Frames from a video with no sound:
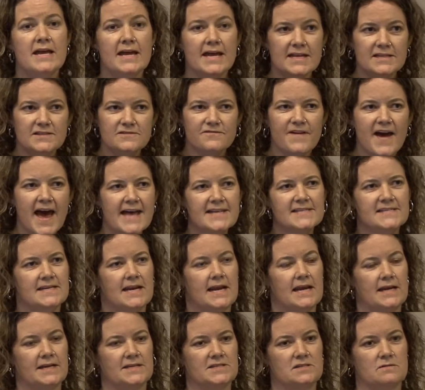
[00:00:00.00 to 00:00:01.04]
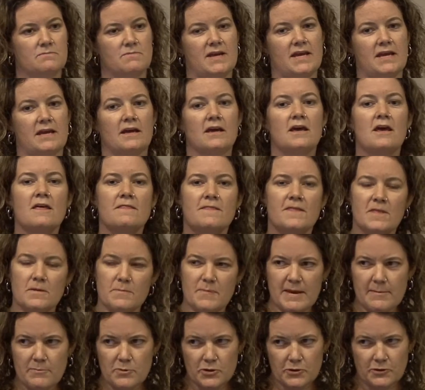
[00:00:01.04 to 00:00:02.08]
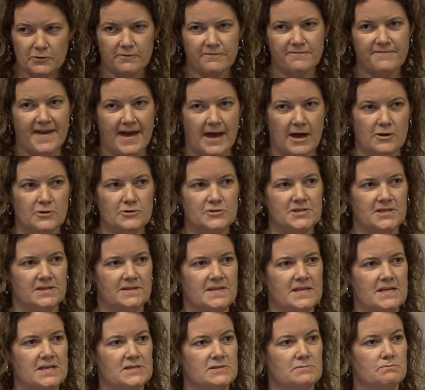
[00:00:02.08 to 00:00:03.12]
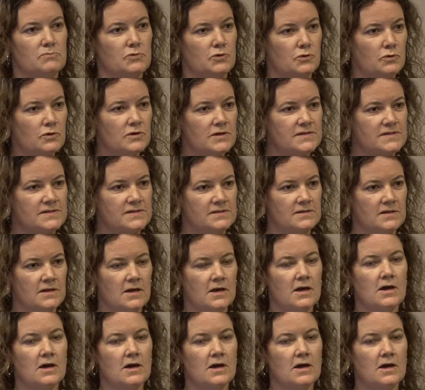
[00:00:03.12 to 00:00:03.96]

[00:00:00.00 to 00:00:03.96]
It's fascinating to me that the people who have founded these MOOCs